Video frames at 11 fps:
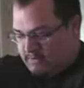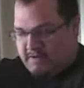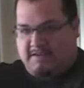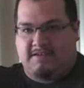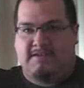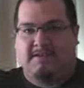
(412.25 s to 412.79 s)

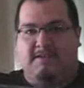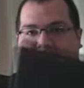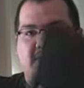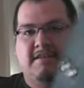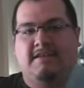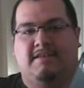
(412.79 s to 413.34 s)
That's what's
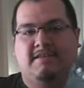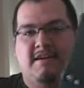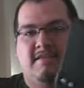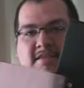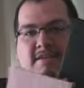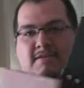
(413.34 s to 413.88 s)

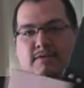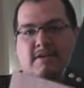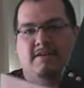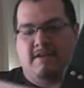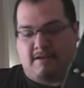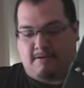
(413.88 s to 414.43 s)
inside
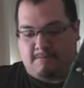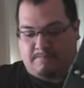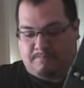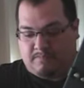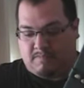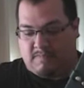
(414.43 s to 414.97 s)
this right
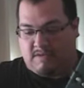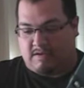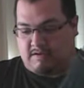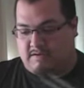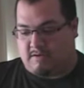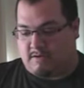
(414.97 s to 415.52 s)
now.
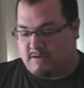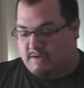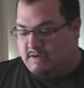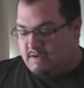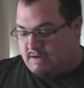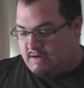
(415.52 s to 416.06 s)

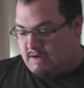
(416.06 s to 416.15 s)
So